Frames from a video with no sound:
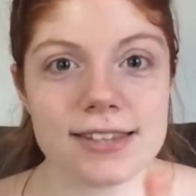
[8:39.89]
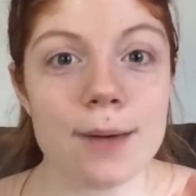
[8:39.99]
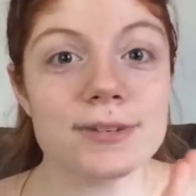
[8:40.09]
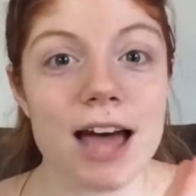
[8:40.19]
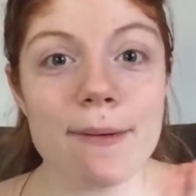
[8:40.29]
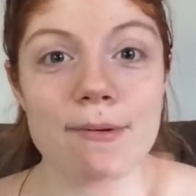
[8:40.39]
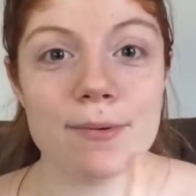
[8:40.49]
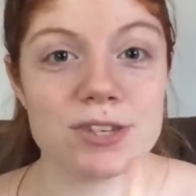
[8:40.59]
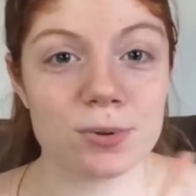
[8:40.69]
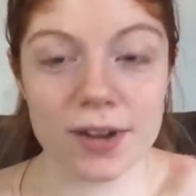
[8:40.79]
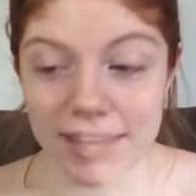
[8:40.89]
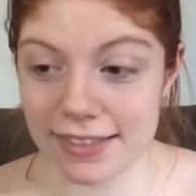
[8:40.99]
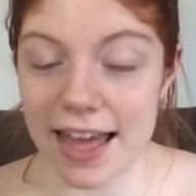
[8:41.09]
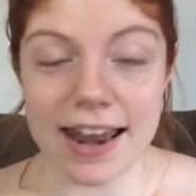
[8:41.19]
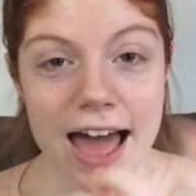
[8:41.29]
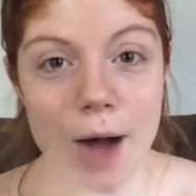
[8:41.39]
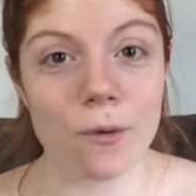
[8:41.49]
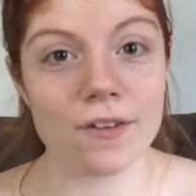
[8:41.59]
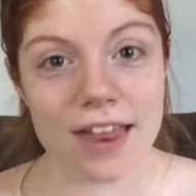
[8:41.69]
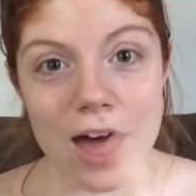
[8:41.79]
sometime in between that
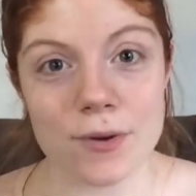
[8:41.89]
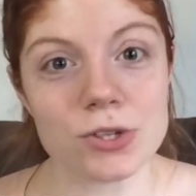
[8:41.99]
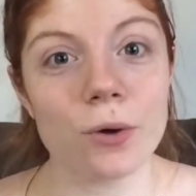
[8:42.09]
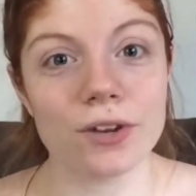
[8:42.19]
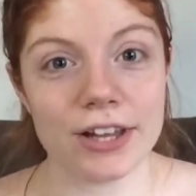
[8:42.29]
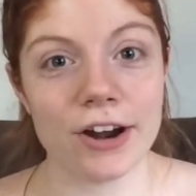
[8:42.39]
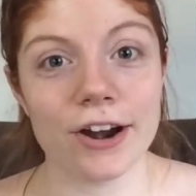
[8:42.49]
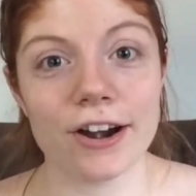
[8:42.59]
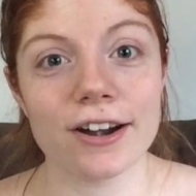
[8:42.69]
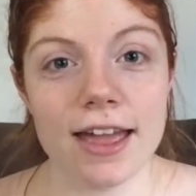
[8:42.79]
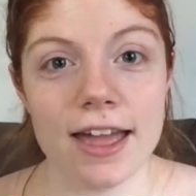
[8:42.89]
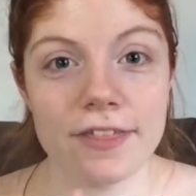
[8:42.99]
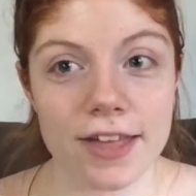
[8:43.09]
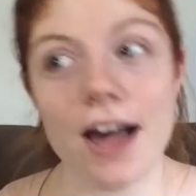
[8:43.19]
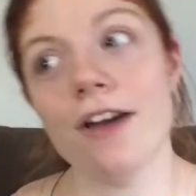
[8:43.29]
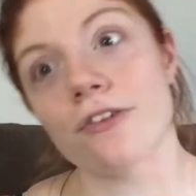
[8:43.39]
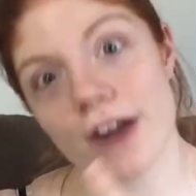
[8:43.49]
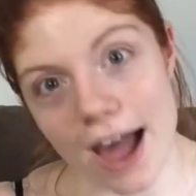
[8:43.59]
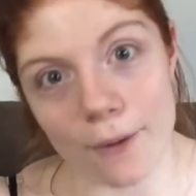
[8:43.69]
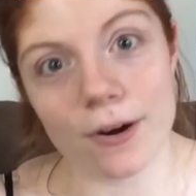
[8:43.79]
hour that I was holding her and the other
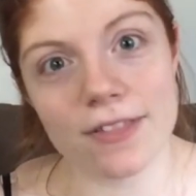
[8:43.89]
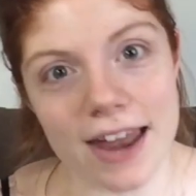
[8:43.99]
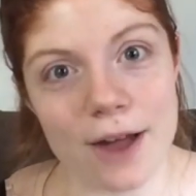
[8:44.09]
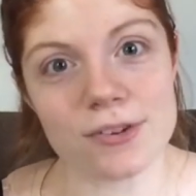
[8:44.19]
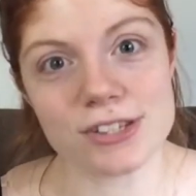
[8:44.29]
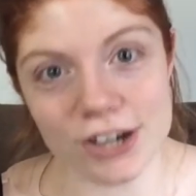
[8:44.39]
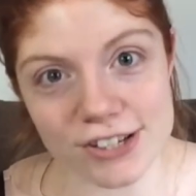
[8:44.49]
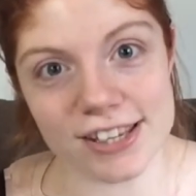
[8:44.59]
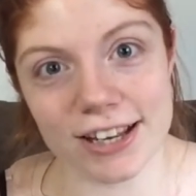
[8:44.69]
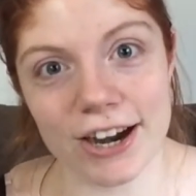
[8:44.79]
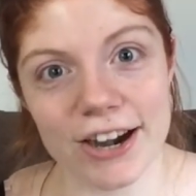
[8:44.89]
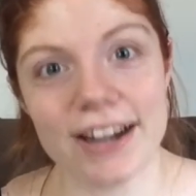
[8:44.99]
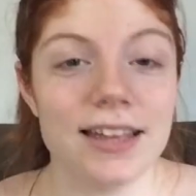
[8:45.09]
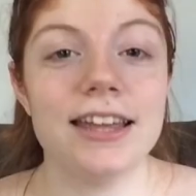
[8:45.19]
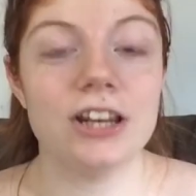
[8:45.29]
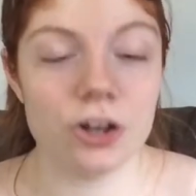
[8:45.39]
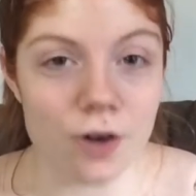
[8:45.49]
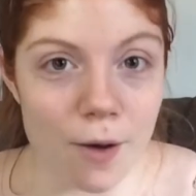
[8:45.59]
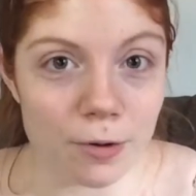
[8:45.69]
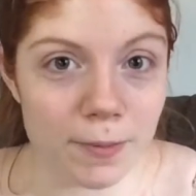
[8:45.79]
hour that I was nursing her, he knew
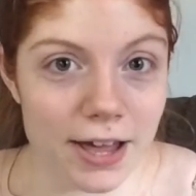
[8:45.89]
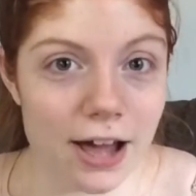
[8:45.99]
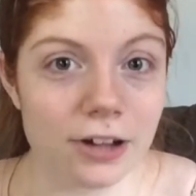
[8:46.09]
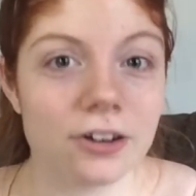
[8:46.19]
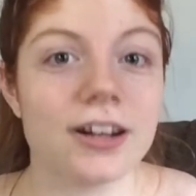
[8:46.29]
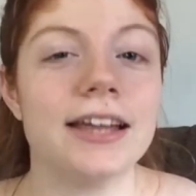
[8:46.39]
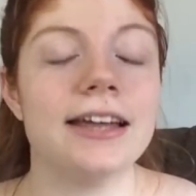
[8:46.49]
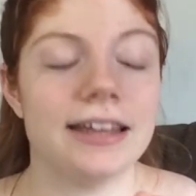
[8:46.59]
I would be hungry.